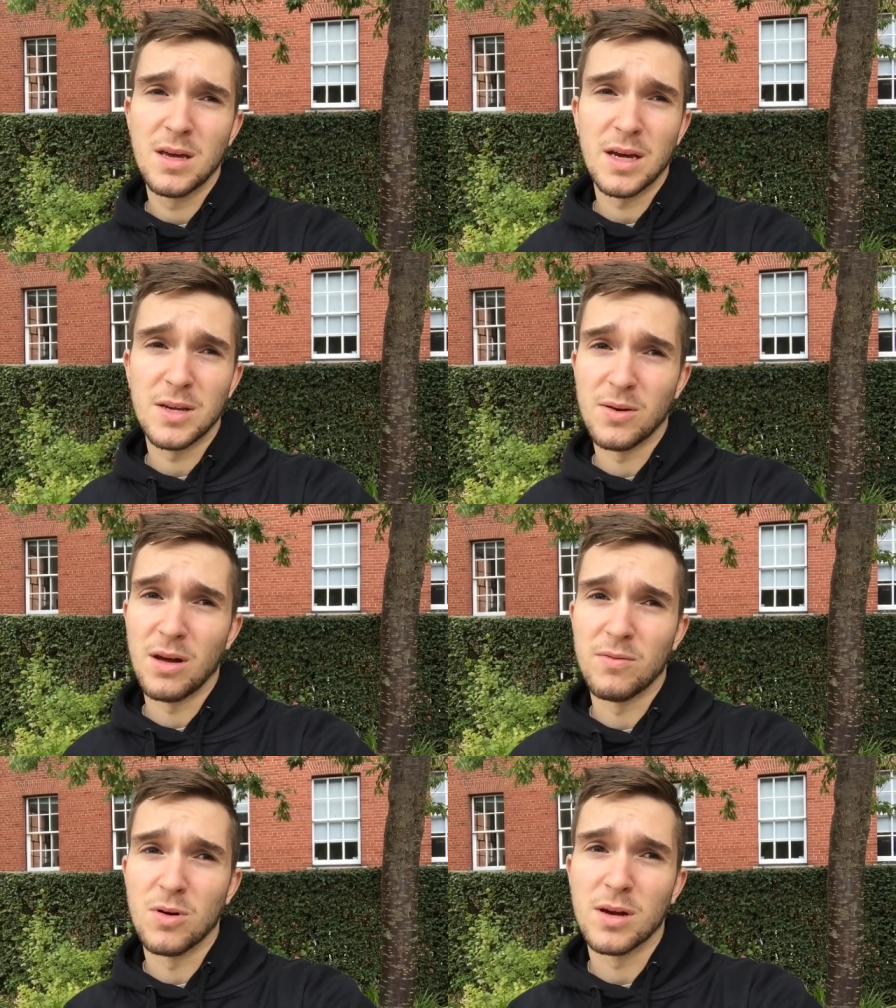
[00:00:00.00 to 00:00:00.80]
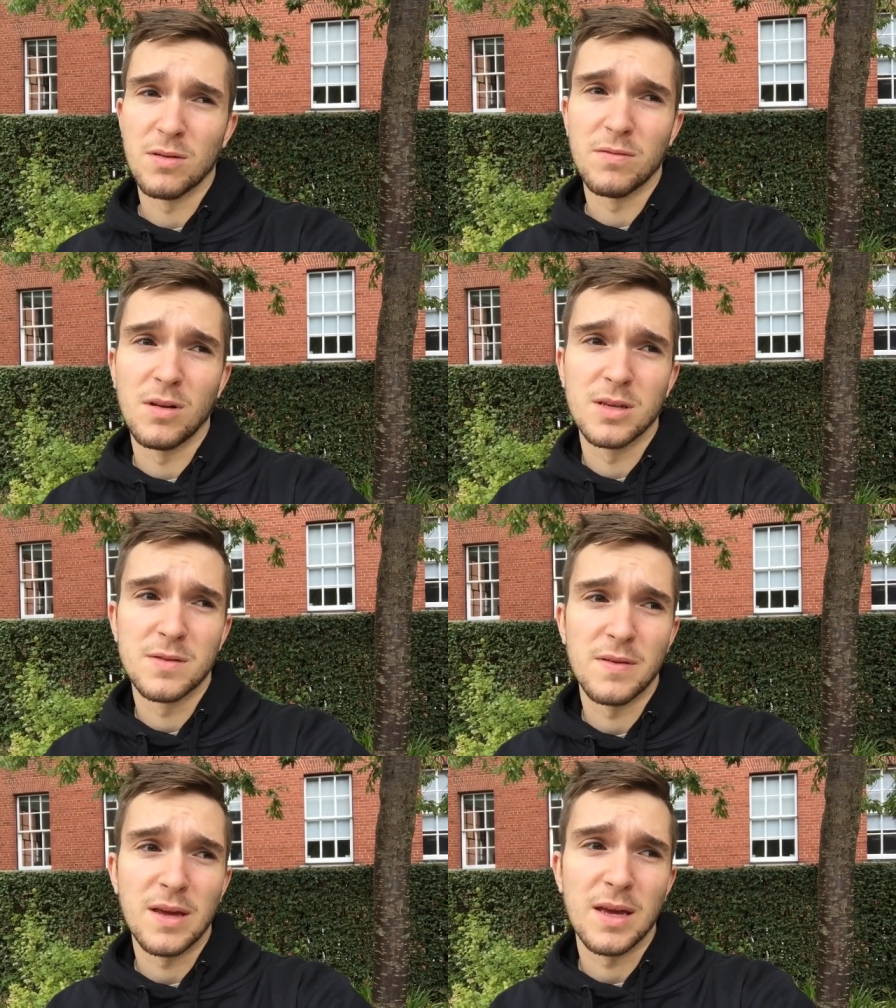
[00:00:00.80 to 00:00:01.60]
I do a lot of work on
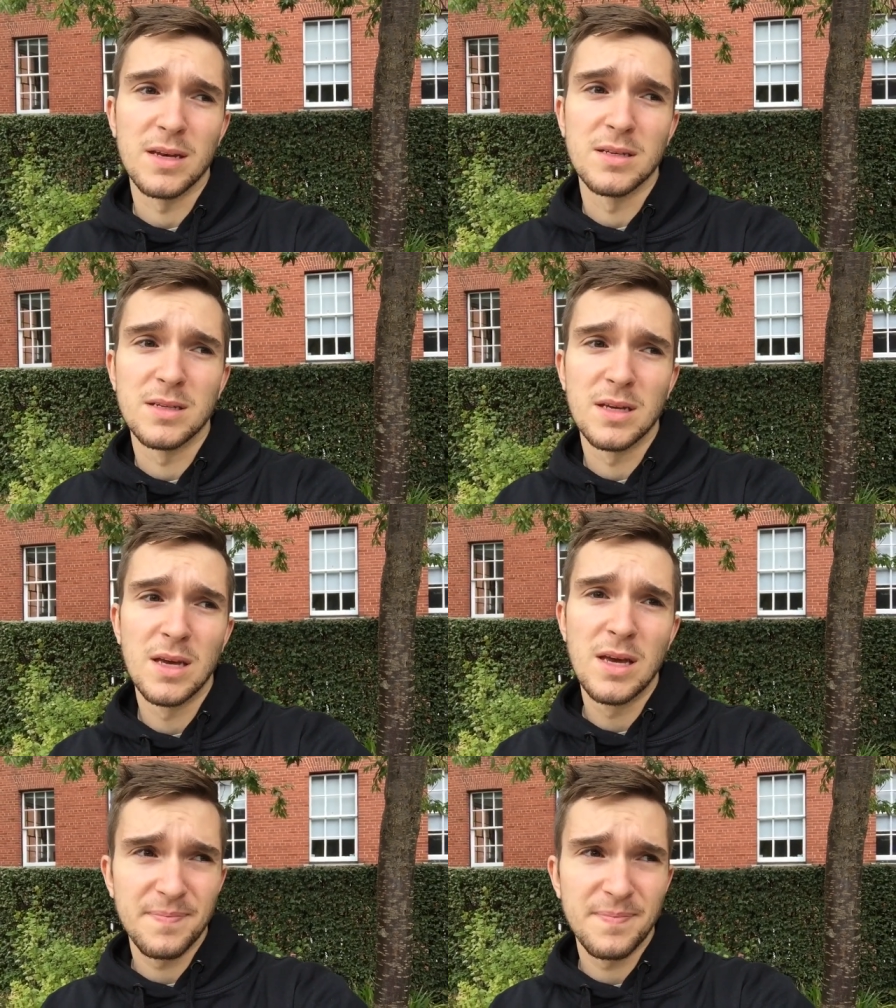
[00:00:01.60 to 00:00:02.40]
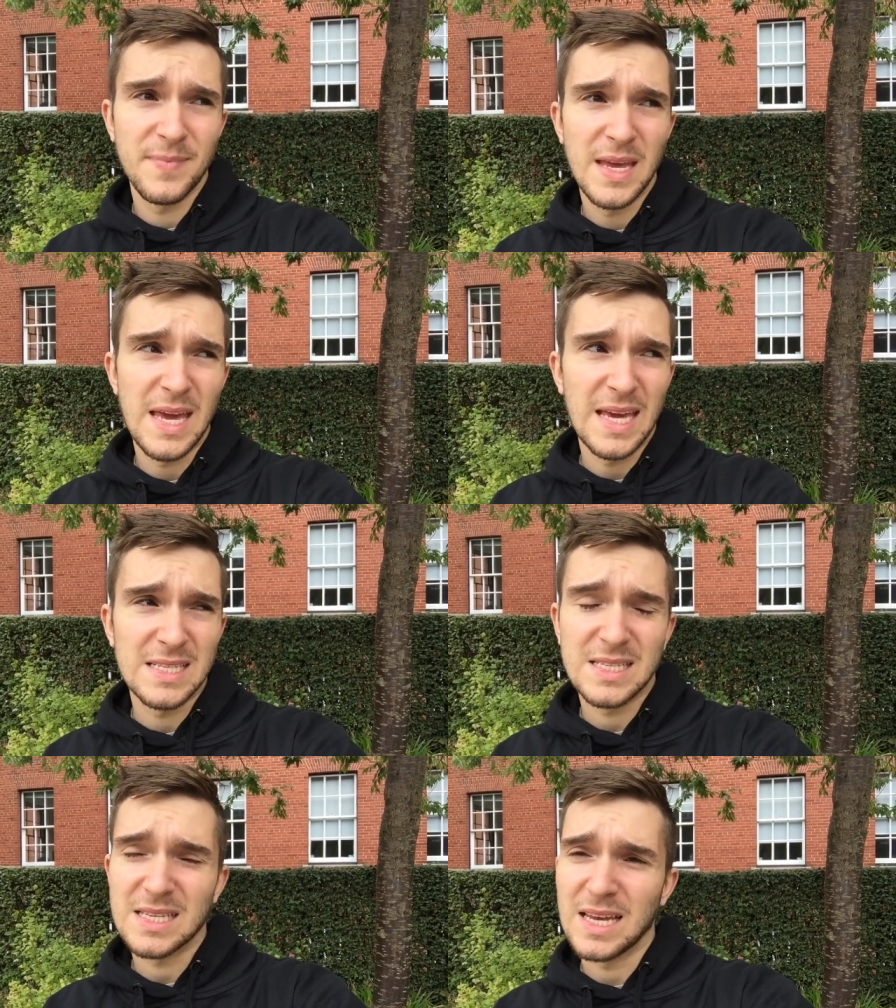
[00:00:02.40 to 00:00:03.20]
philosophy, and
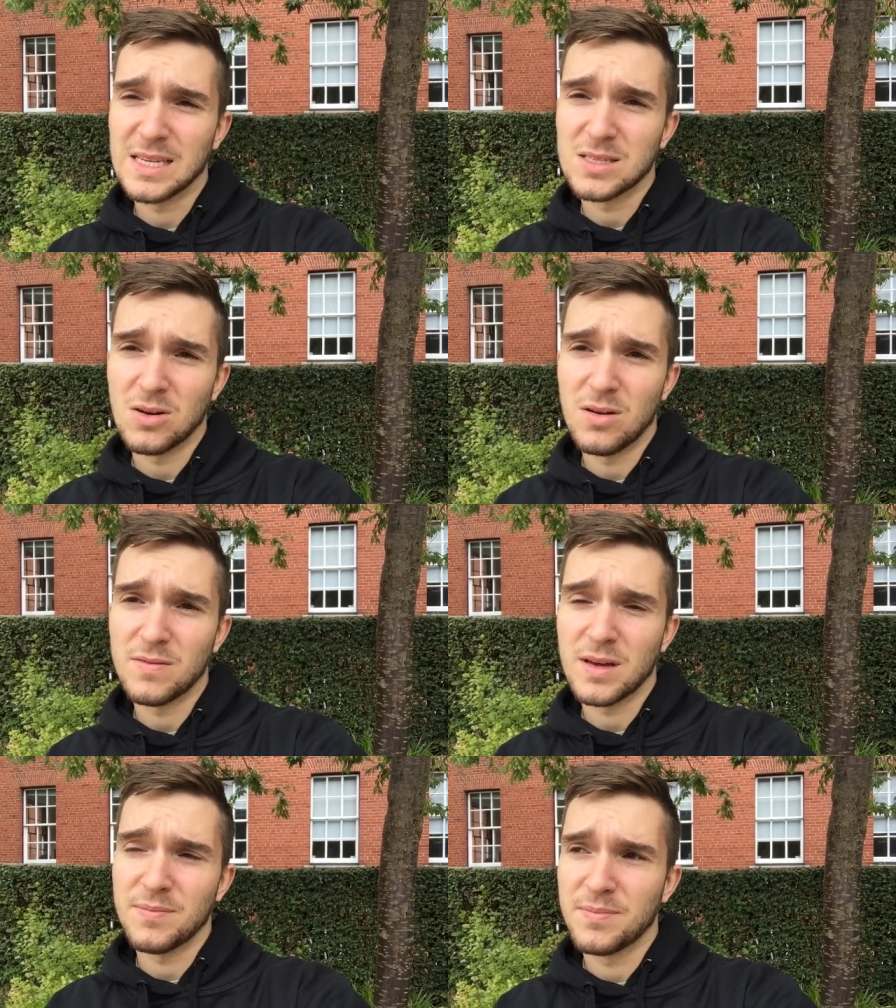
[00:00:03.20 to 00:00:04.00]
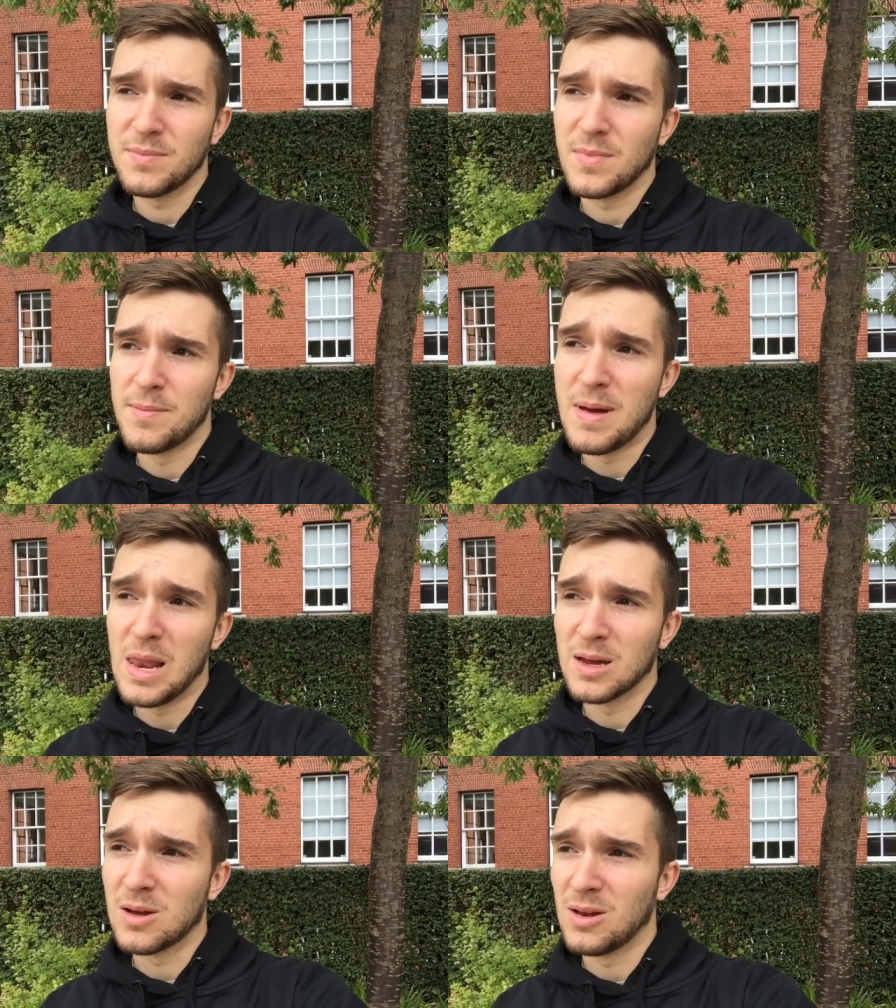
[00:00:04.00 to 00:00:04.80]
it's it's sort of a a
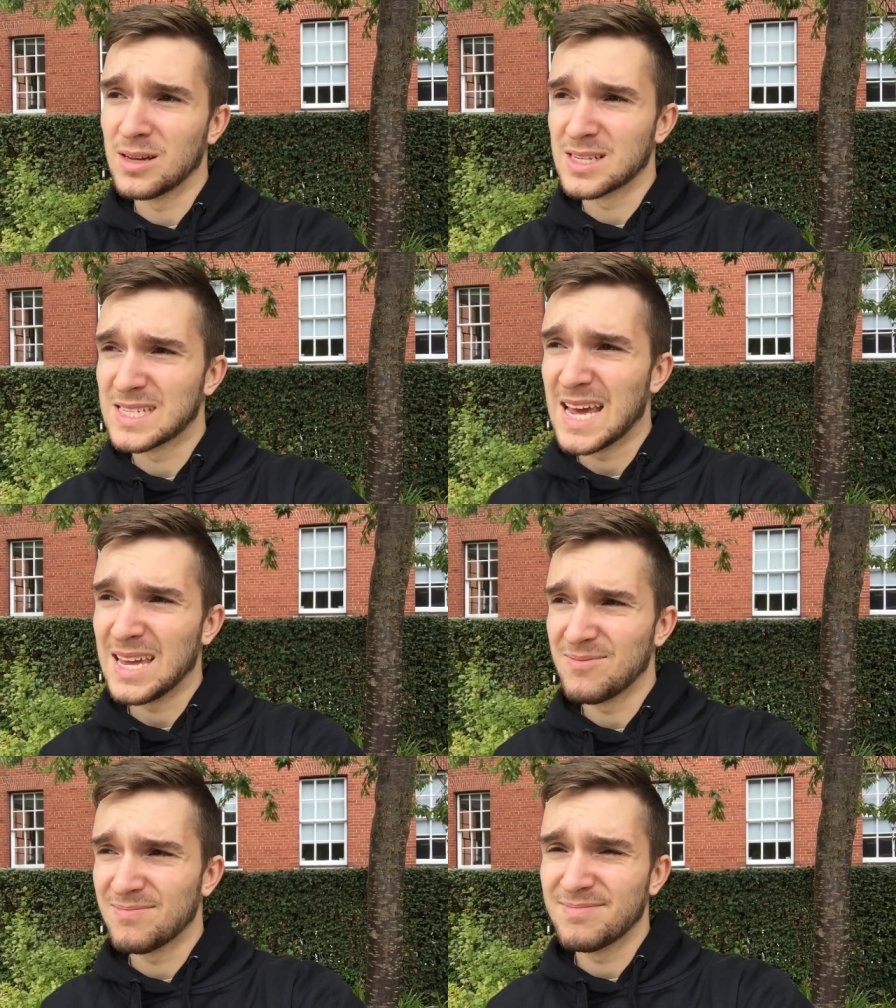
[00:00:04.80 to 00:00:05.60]
melancholic state,